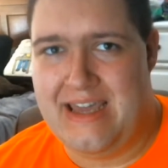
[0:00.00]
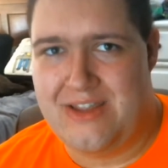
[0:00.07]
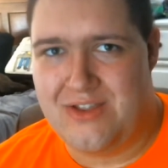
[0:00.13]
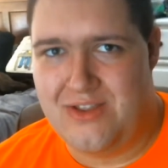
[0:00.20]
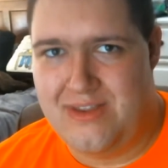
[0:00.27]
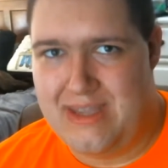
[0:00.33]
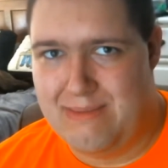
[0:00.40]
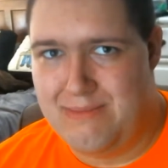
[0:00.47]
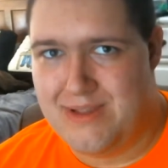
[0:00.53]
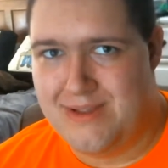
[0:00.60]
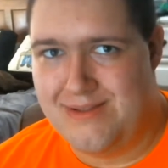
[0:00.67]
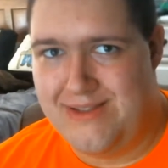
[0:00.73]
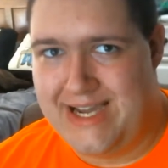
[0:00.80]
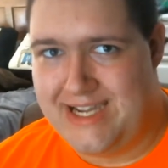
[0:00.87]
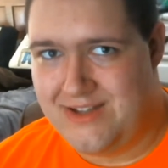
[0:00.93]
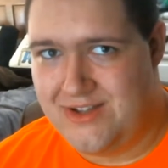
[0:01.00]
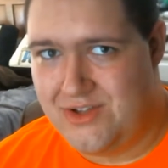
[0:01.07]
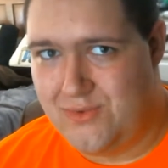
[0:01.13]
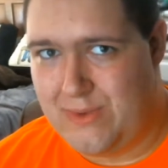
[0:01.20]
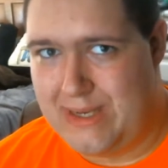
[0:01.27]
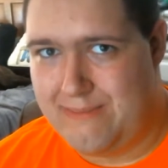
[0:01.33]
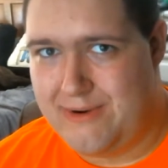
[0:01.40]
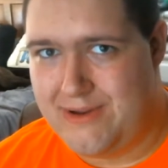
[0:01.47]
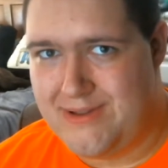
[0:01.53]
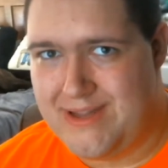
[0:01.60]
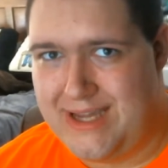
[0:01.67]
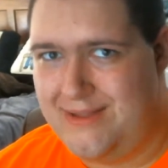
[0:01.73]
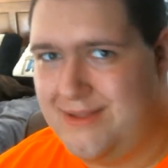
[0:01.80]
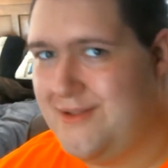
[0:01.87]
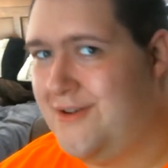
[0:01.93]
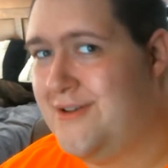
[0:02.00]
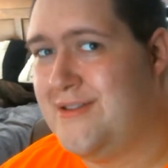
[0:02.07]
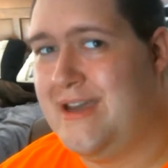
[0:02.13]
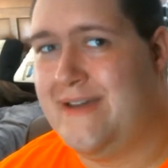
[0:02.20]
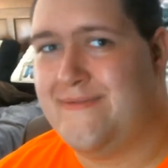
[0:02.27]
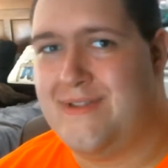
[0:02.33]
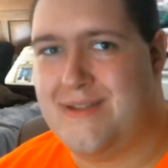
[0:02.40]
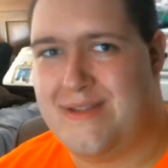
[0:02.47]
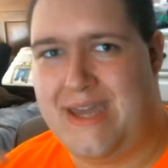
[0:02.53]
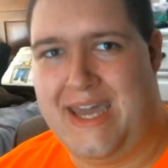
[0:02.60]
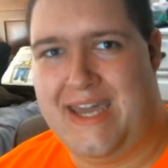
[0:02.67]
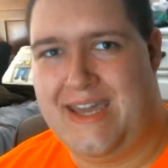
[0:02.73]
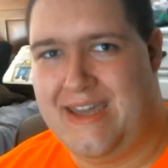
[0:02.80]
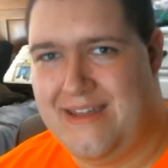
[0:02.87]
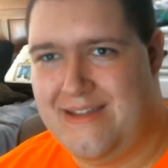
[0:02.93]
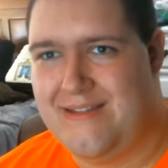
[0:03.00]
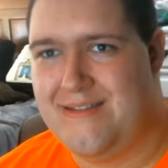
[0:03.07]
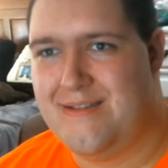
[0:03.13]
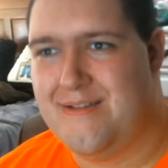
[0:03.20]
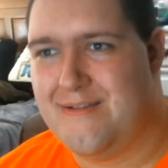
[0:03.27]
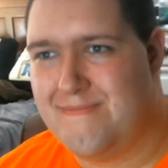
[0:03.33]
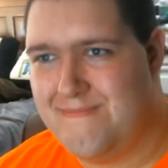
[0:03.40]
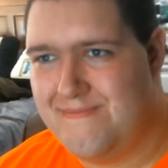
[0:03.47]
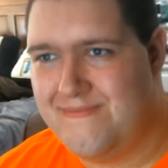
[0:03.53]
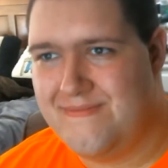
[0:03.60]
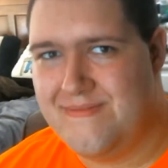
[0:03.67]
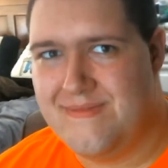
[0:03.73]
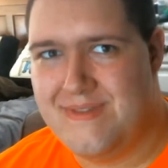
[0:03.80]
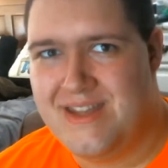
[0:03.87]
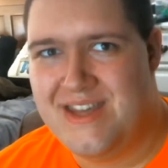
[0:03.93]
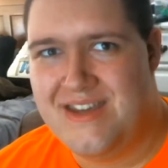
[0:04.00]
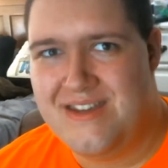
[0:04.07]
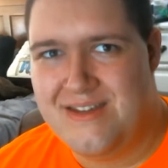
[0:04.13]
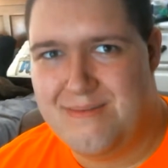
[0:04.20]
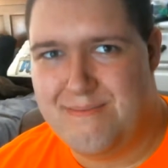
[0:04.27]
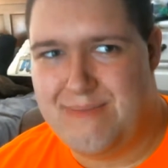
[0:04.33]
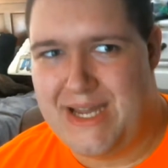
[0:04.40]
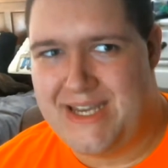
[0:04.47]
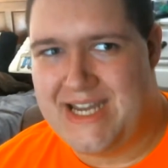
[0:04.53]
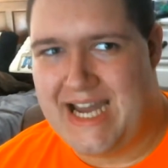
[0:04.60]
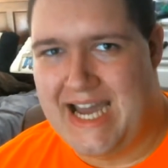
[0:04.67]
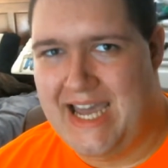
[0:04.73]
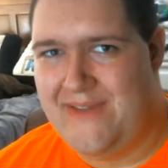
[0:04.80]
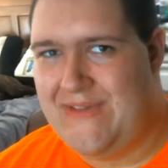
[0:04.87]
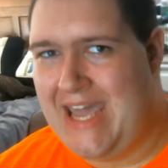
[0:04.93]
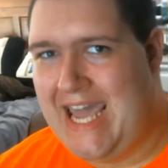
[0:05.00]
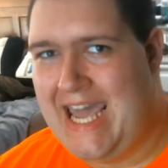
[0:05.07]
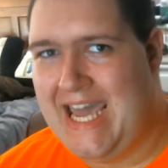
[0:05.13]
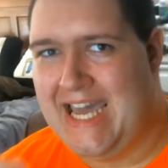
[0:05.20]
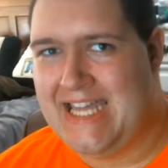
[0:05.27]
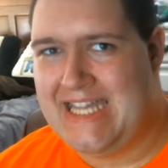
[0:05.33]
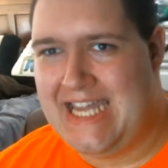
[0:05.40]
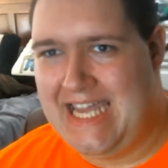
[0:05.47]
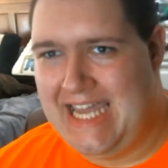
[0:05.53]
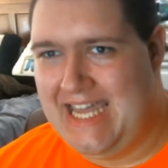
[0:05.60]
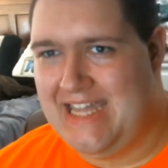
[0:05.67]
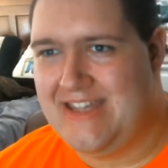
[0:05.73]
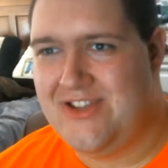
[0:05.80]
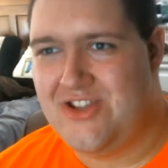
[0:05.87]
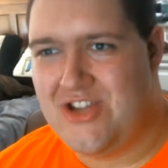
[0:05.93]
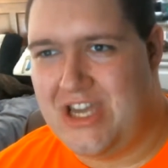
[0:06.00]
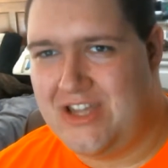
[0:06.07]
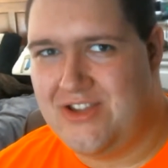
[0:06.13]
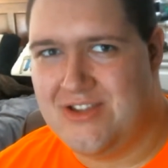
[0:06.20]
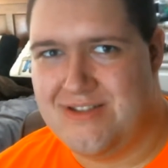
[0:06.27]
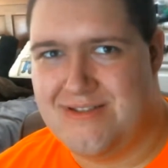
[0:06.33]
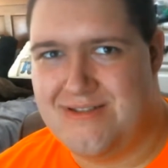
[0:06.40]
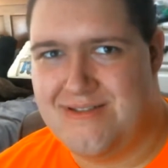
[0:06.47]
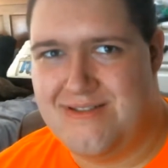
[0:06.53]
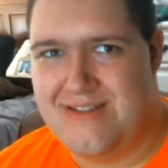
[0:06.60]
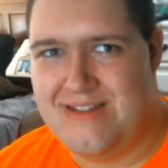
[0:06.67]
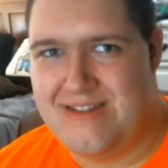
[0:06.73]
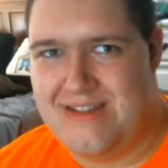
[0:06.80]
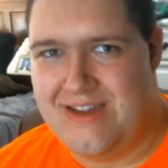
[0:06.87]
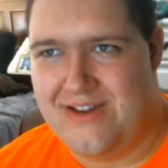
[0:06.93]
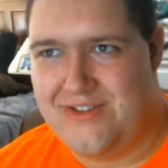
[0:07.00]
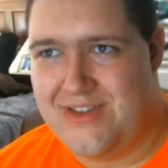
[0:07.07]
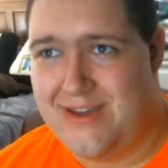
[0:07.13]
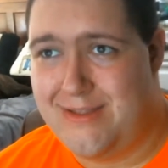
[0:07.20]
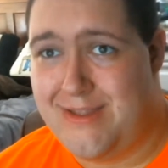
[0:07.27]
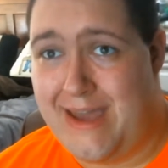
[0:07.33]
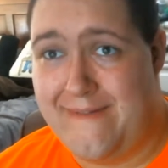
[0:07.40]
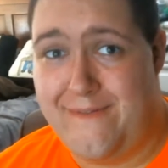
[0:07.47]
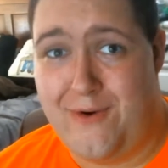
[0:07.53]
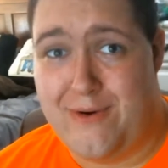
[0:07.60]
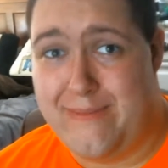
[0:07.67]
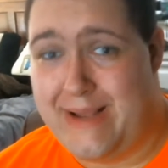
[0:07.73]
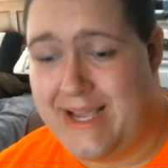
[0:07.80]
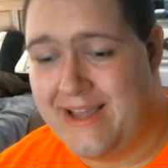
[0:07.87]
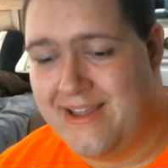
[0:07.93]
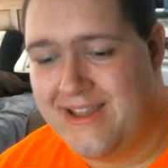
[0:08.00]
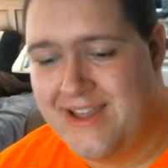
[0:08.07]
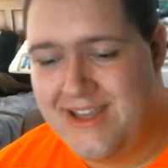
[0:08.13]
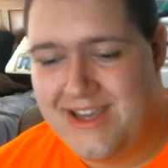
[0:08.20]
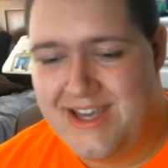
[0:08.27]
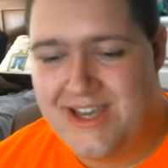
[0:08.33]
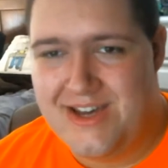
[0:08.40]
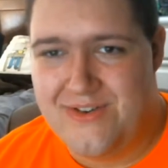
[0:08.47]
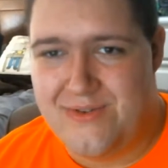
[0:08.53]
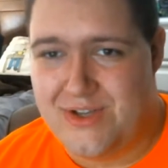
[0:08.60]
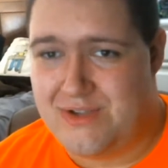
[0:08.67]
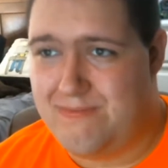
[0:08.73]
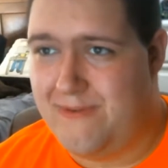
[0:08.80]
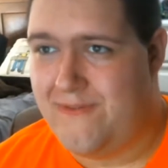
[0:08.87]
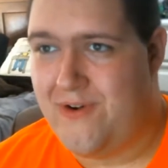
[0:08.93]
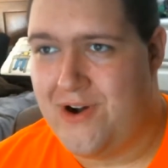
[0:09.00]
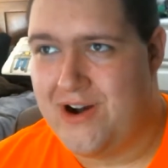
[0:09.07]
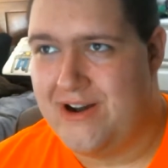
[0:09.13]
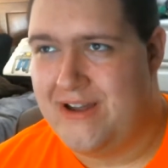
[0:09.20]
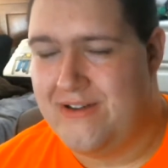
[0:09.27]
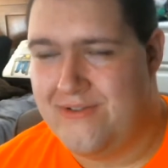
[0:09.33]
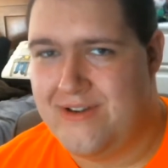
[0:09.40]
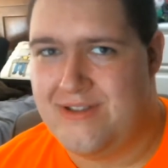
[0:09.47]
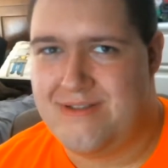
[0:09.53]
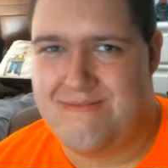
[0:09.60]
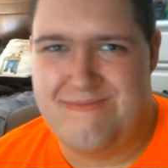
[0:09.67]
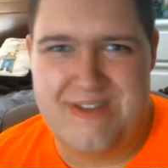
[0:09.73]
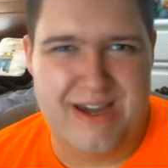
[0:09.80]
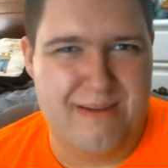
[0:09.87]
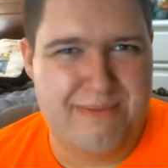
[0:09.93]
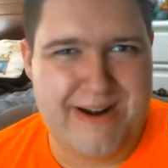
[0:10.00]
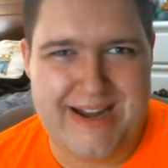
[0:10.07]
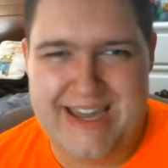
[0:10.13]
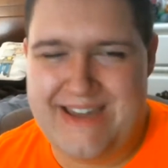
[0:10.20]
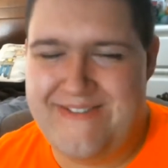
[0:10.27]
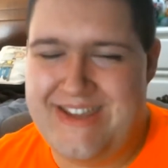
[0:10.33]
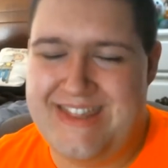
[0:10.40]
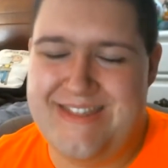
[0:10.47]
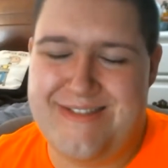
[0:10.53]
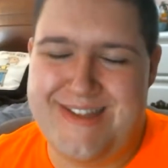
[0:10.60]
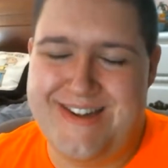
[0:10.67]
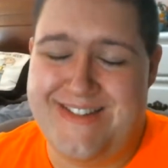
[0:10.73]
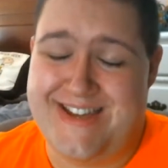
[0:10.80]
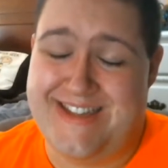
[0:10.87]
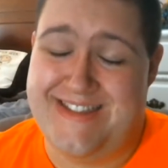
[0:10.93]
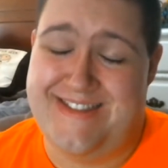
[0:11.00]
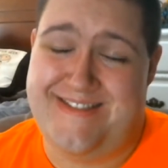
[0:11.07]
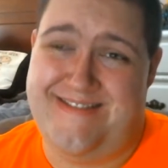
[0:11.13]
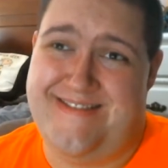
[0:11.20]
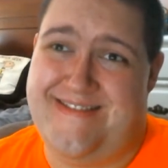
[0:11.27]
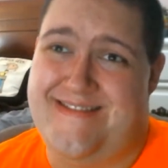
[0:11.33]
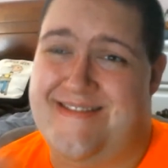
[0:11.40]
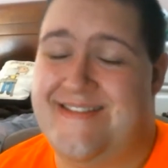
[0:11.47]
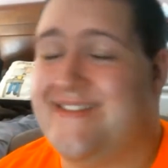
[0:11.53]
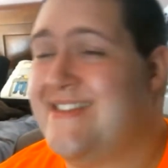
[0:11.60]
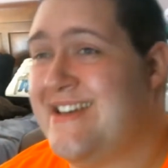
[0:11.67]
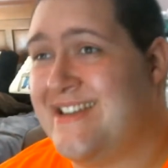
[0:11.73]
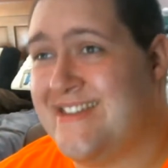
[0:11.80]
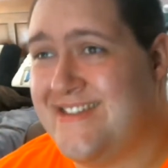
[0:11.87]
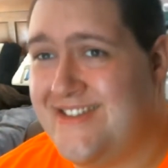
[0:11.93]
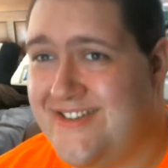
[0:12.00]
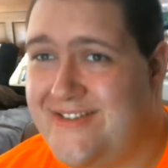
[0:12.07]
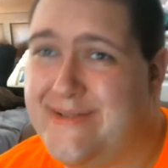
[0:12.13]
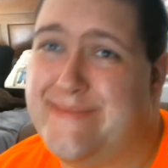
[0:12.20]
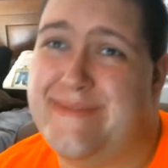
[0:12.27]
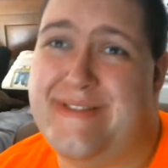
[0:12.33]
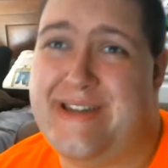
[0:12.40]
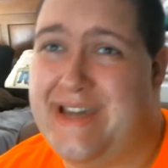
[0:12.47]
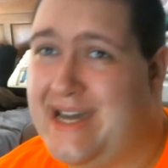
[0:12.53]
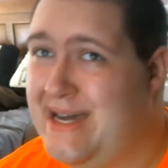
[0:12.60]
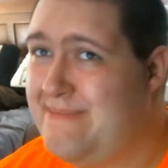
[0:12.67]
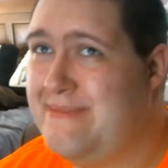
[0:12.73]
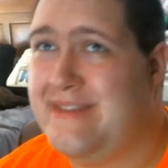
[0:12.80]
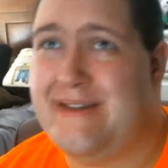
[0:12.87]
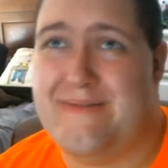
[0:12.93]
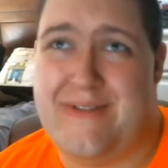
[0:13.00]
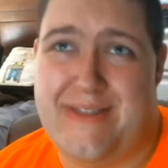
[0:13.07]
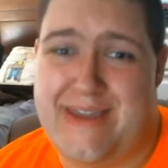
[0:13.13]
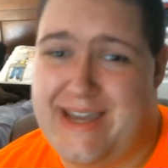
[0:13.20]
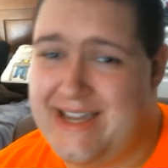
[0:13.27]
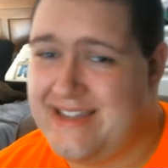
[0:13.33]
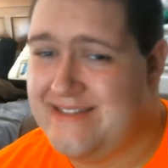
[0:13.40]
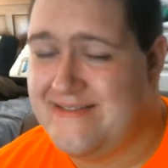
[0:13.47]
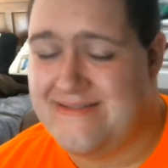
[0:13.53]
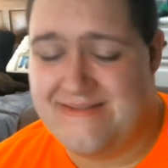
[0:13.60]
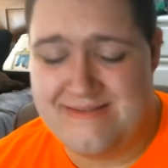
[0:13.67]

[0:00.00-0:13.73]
dims the light to 20%. So all I have to say is bedtime, and it changes, does that for me. Which before it was, it's not like it's a hard thing to do, open the app and everything, and